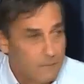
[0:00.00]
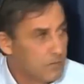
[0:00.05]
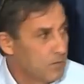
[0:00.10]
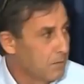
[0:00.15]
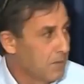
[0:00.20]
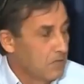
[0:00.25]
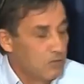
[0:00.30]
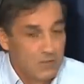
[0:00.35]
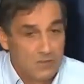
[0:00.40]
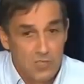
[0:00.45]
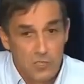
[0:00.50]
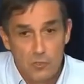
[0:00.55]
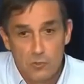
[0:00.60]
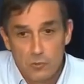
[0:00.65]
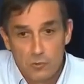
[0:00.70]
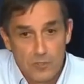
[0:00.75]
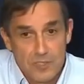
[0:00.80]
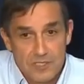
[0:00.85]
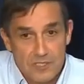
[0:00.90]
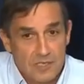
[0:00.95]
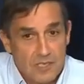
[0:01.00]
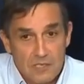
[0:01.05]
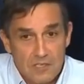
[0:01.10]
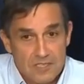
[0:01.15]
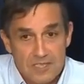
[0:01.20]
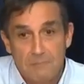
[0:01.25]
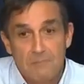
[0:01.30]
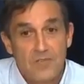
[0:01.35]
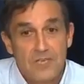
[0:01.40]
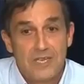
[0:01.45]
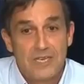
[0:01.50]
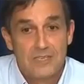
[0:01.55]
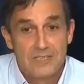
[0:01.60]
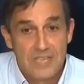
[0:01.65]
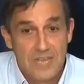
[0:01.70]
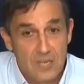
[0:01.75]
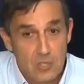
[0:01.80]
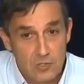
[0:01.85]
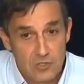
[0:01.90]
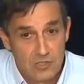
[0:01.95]
but the euro is something
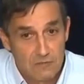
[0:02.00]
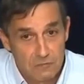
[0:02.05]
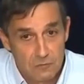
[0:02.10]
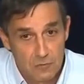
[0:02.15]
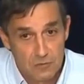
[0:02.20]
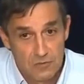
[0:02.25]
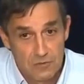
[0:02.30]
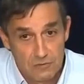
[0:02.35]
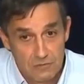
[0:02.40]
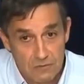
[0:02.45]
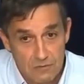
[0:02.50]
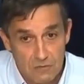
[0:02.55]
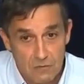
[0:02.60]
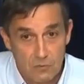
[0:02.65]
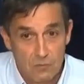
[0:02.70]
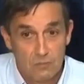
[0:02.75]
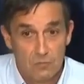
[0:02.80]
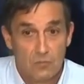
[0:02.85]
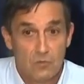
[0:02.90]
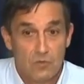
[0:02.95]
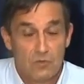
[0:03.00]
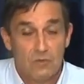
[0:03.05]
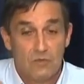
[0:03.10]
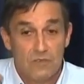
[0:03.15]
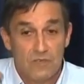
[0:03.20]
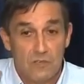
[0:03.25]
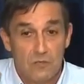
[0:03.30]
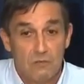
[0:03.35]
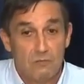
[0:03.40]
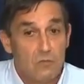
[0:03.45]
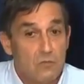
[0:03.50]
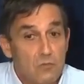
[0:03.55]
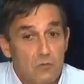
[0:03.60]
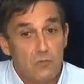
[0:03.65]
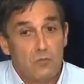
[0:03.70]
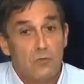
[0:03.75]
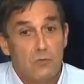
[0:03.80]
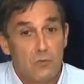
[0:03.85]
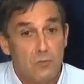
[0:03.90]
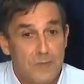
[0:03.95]
entirely different. The
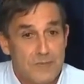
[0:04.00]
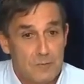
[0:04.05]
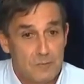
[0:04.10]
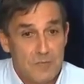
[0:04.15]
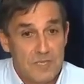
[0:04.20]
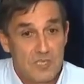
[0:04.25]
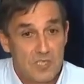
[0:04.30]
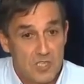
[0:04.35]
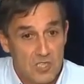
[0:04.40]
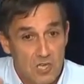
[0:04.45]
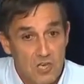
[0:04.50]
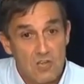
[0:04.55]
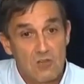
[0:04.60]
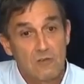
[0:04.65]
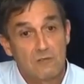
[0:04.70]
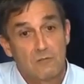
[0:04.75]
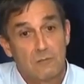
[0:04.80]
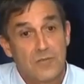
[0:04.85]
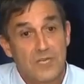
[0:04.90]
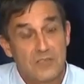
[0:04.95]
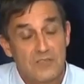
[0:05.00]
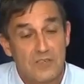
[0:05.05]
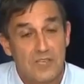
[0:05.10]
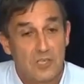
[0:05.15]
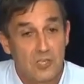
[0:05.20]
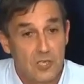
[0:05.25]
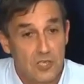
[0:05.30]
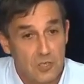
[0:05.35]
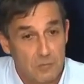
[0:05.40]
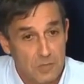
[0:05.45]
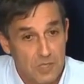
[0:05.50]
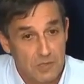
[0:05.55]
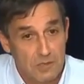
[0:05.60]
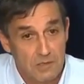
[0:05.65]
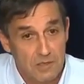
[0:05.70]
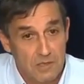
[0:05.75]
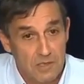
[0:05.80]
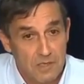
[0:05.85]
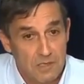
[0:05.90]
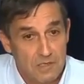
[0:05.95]
euro must be served by the economy.
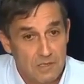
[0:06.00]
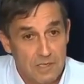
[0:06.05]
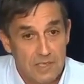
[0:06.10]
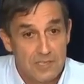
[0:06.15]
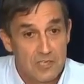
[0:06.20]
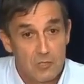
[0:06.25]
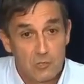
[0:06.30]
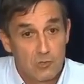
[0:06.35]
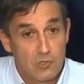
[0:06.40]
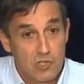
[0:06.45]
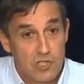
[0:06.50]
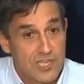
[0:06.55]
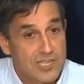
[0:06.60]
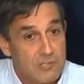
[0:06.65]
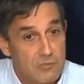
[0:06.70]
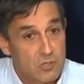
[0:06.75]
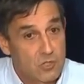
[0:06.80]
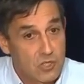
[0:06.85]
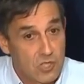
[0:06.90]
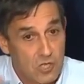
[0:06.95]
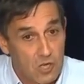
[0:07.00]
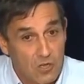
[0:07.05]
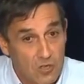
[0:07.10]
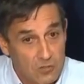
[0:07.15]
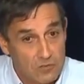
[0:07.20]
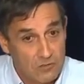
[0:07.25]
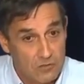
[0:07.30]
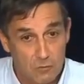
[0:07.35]
It is a jealous god.